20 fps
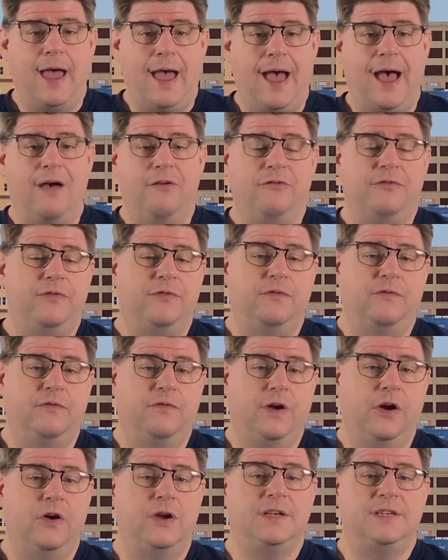have
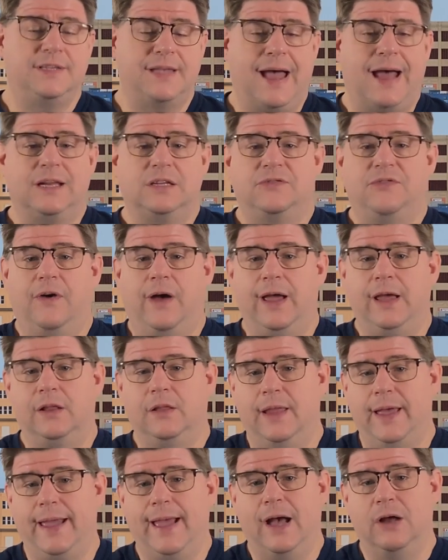very
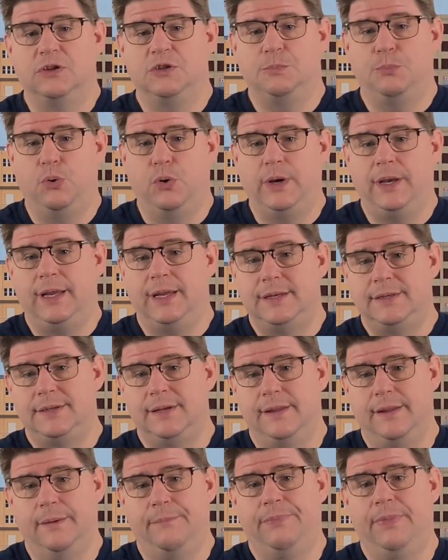satisfying layouts put
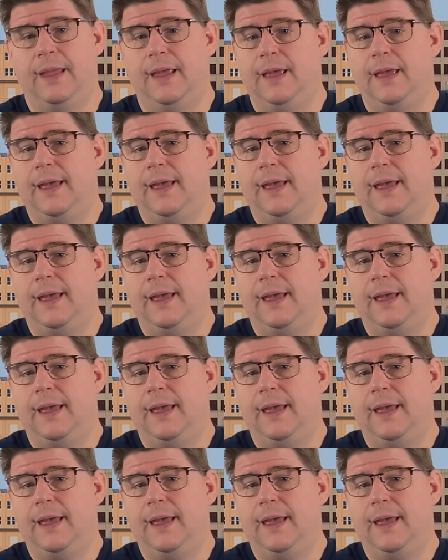into them.